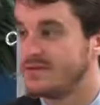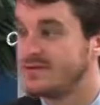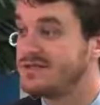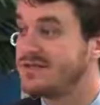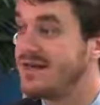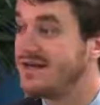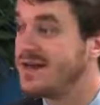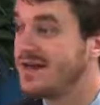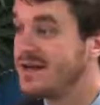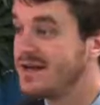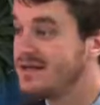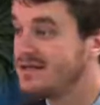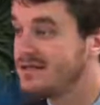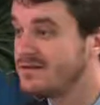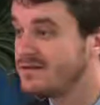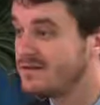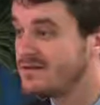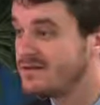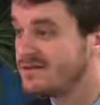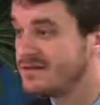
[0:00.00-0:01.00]
Say that again?
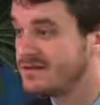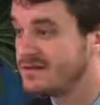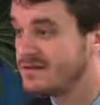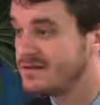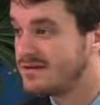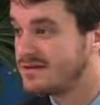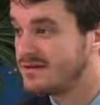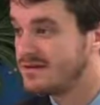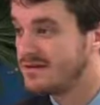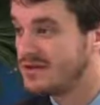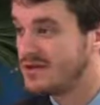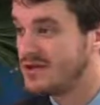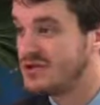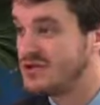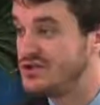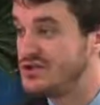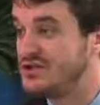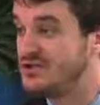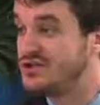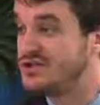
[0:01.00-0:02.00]

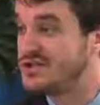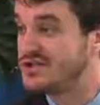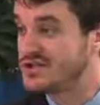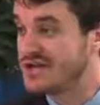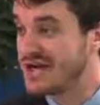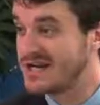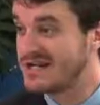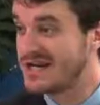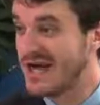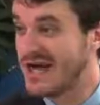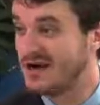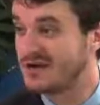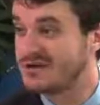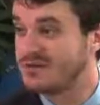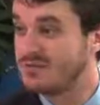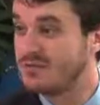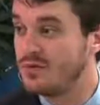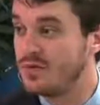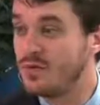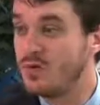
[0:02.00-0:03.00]
Jews and
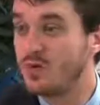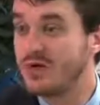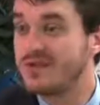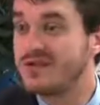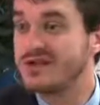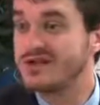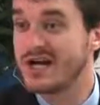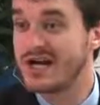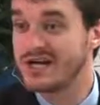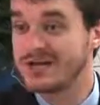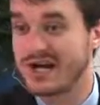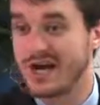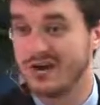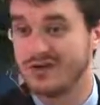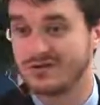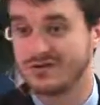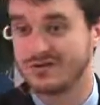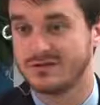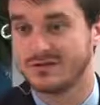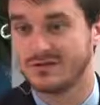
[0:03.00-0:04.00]
Gentiles. Who were the
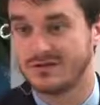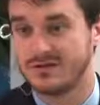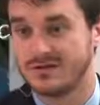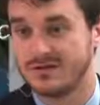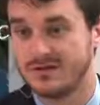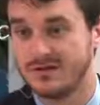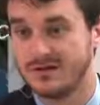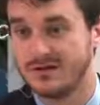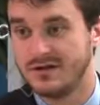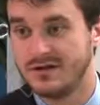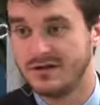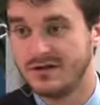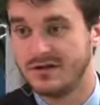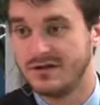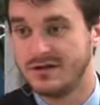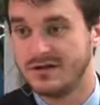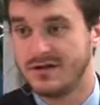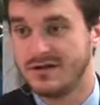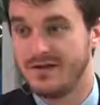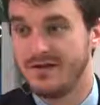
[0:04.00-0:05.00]
Gentiles?
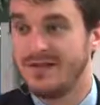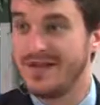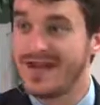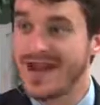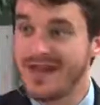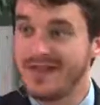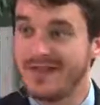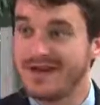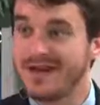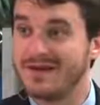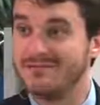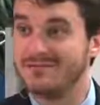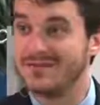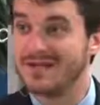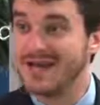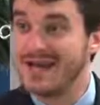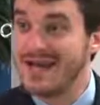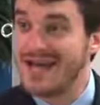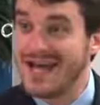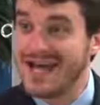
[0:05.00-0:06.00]
The Nethinims.
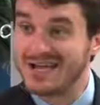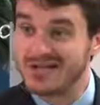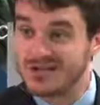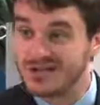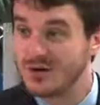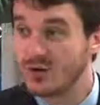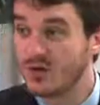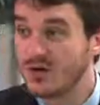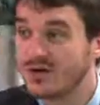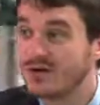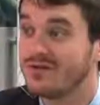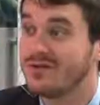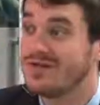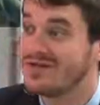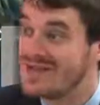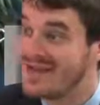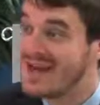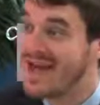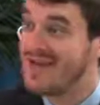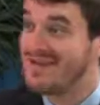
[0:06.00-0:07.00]
Historically,
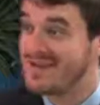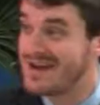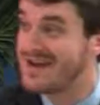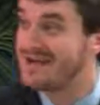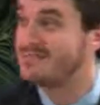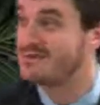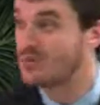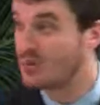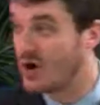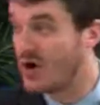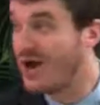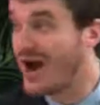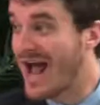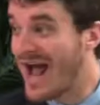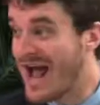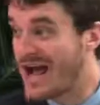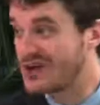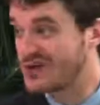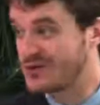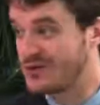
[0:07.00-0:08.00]
the Nethinims were
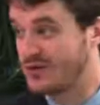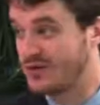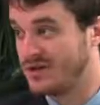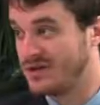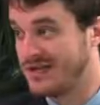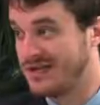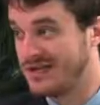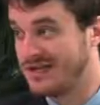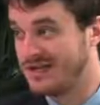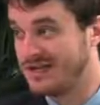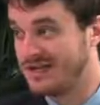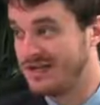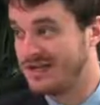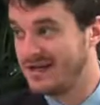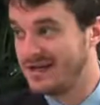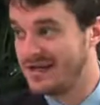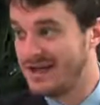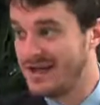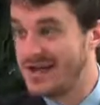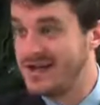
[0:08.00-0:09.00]
actually
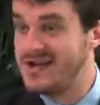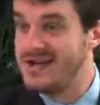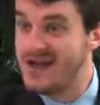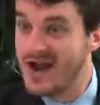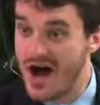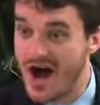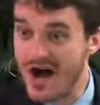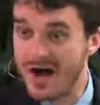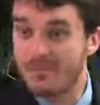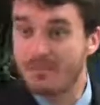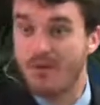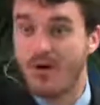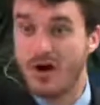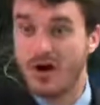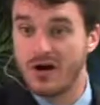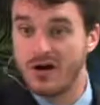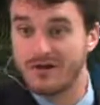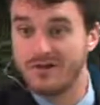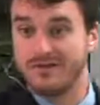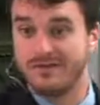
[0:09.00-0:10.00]
not
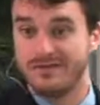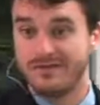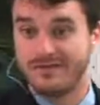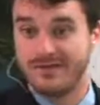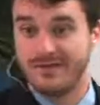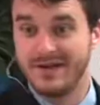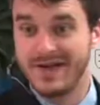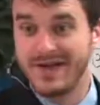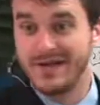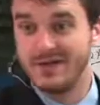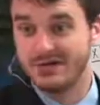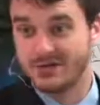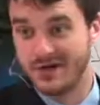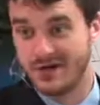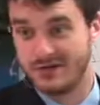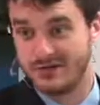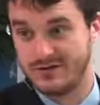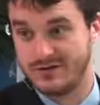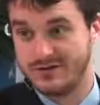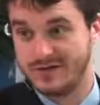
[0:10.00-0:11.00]
part of
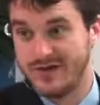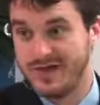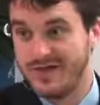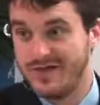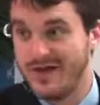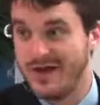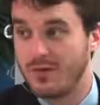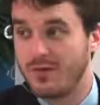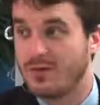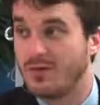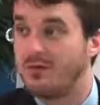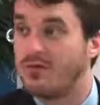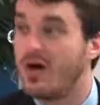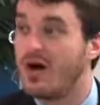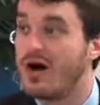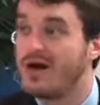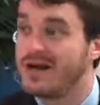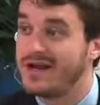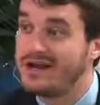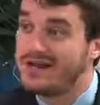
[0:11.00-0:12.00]
Israel. They were
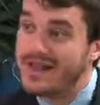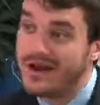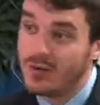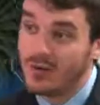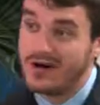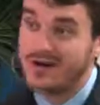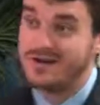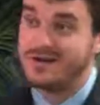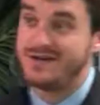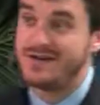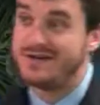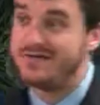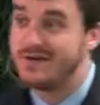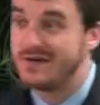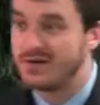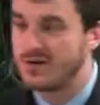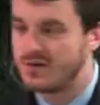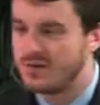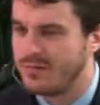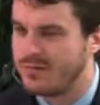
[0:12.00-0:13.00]
brought in, they were a
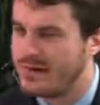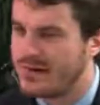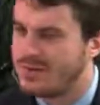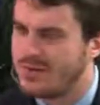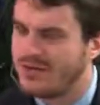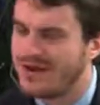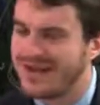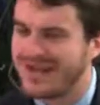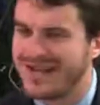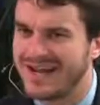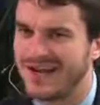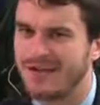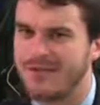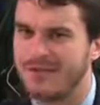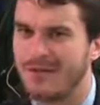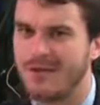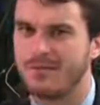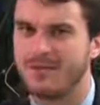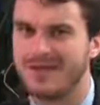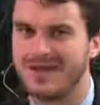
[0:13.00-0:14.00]
different group of people, and I can't
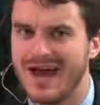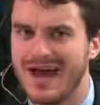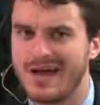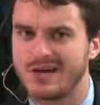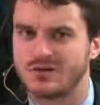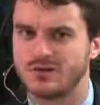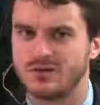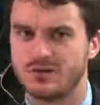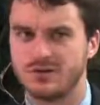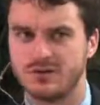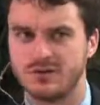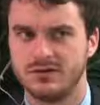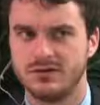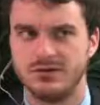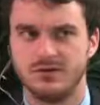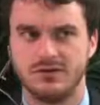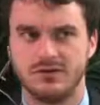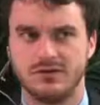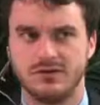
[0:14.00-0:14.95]
remember the actual